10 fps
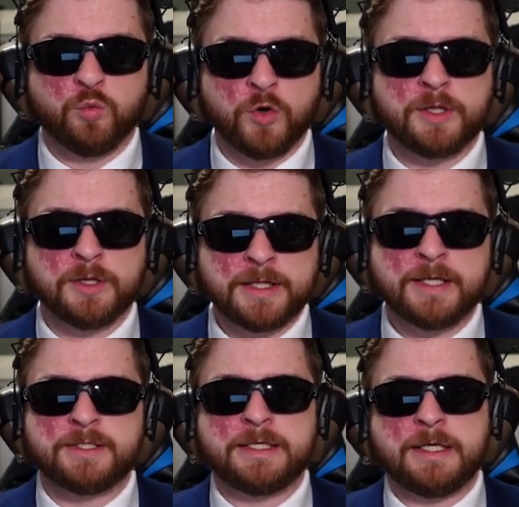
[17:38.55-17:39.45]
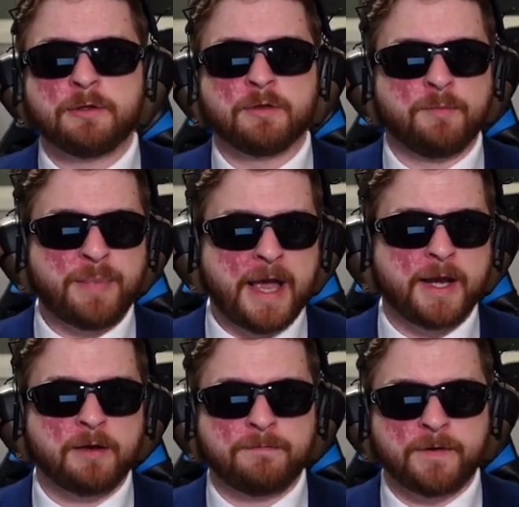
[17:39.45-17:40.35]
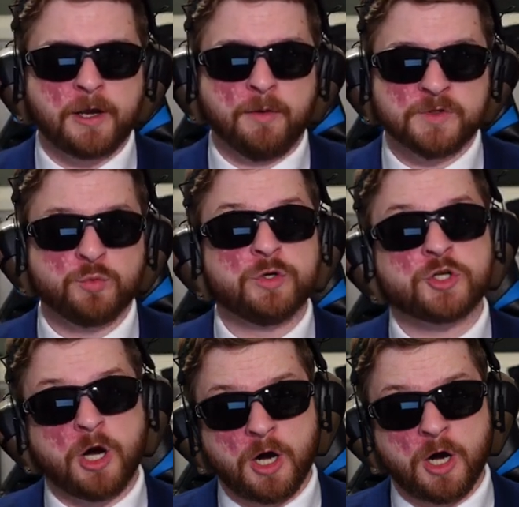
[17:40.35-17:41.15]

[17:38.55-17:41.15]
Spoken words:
would lead to either the banning of firearms which